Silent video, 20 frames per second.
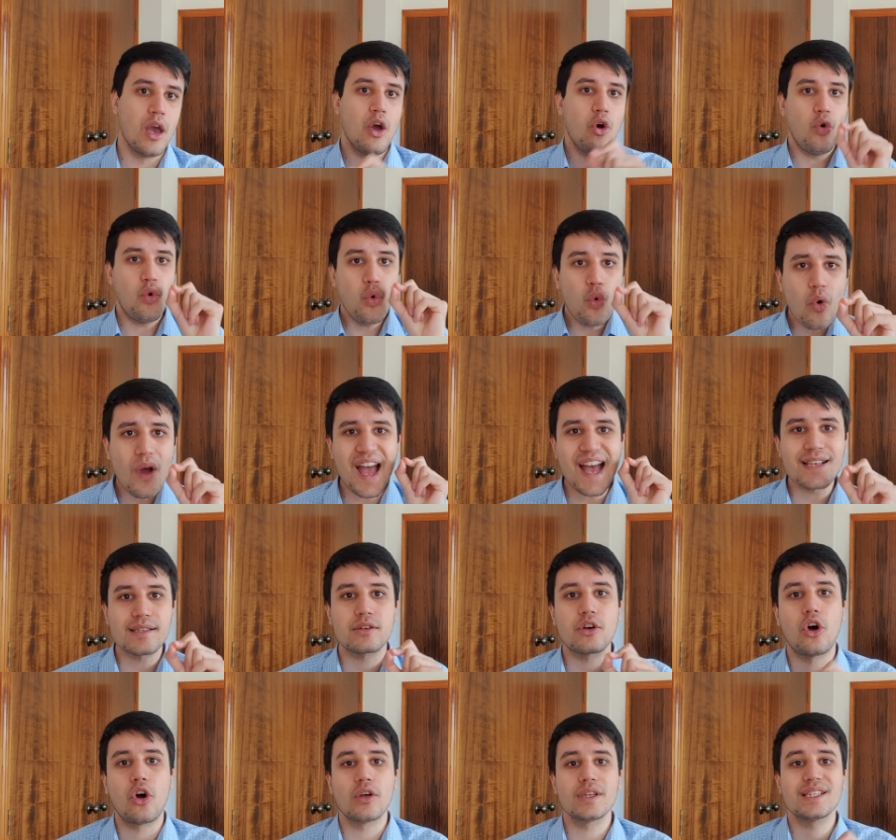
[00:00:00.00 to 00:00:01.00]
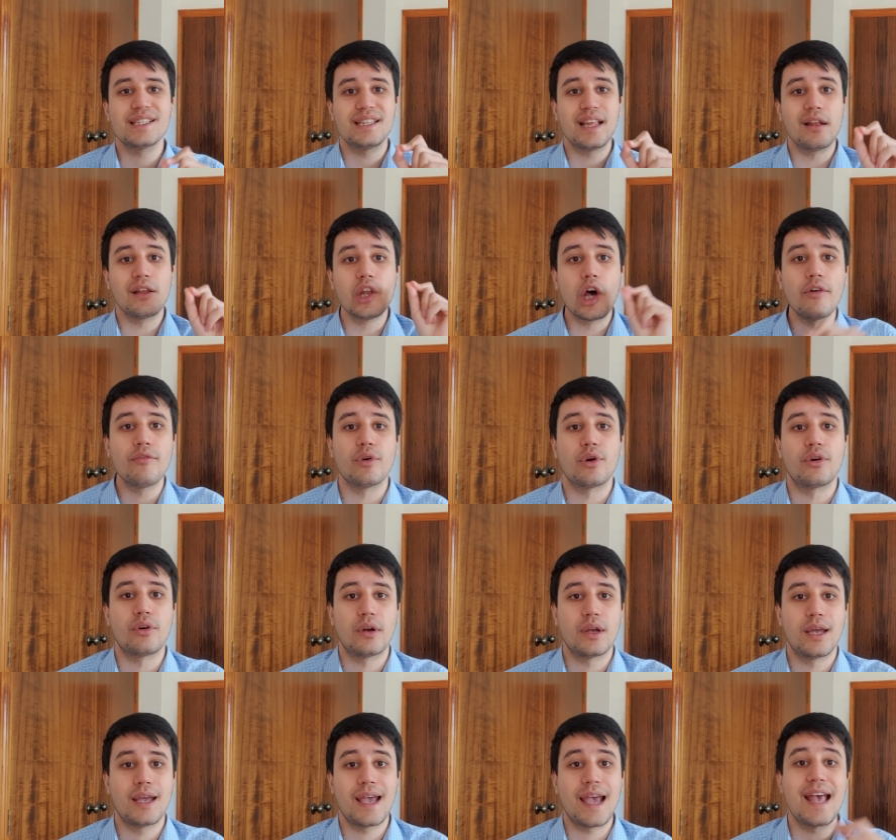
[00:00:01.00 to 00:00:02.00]
Who has caused the lover
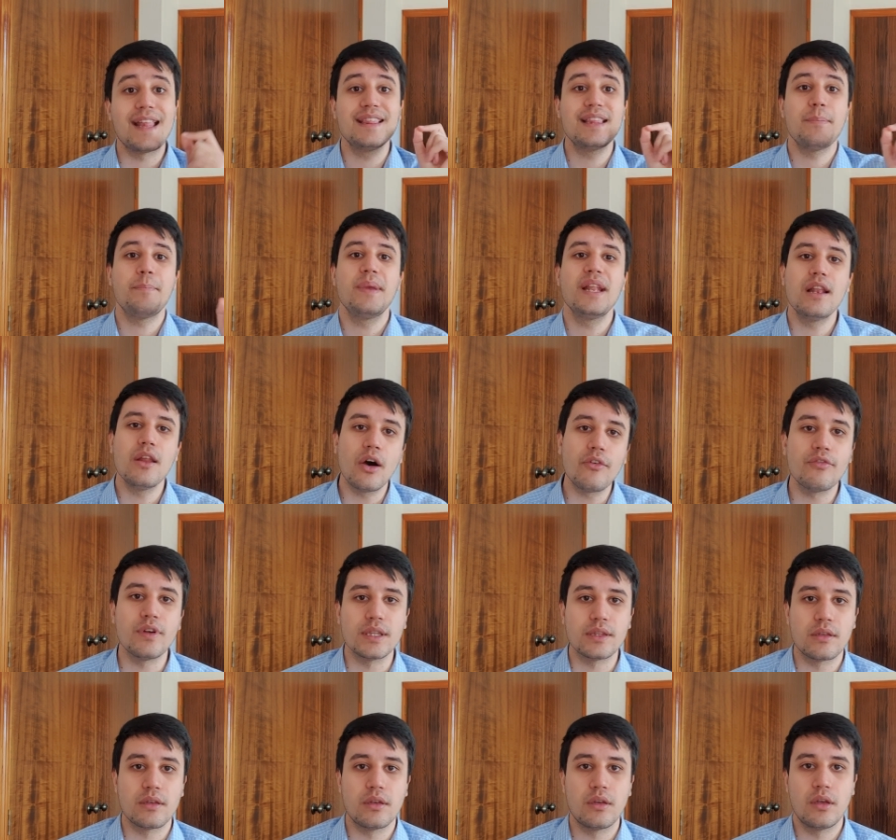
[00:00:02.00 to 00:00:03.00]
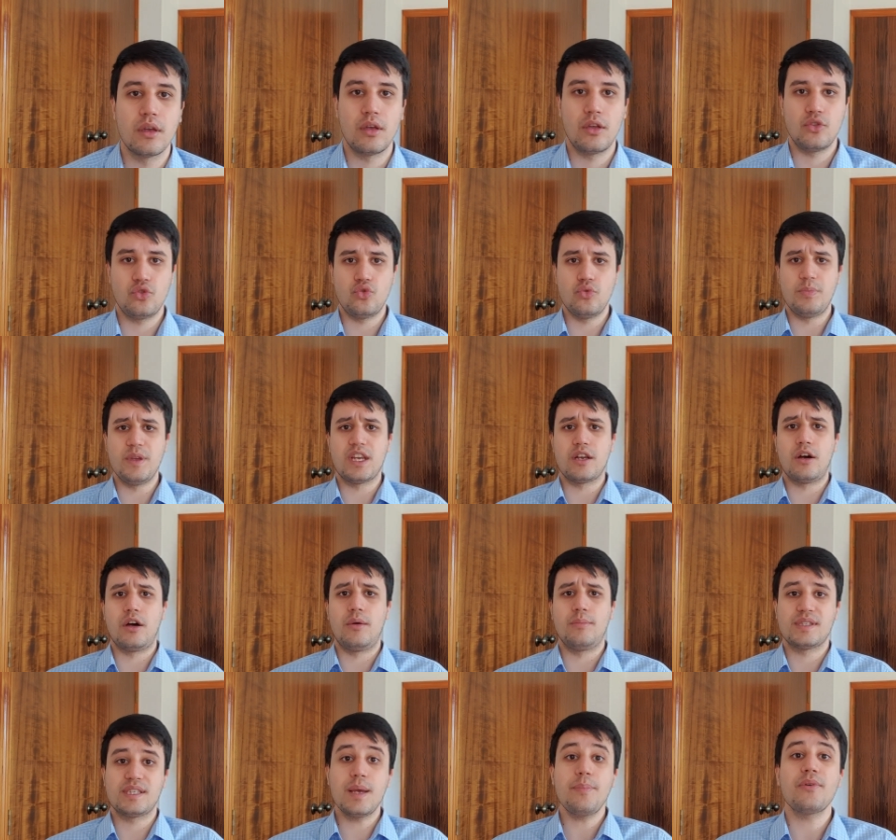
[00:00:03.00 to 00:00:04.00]
and the beloved to
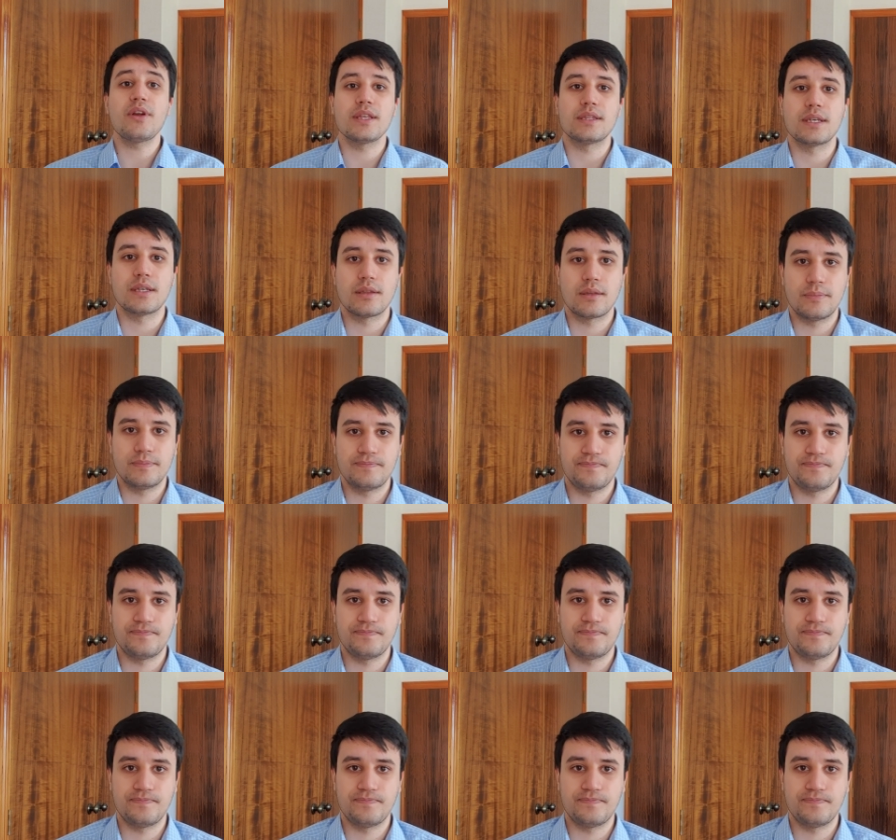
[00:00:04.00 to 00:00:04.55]
become separated?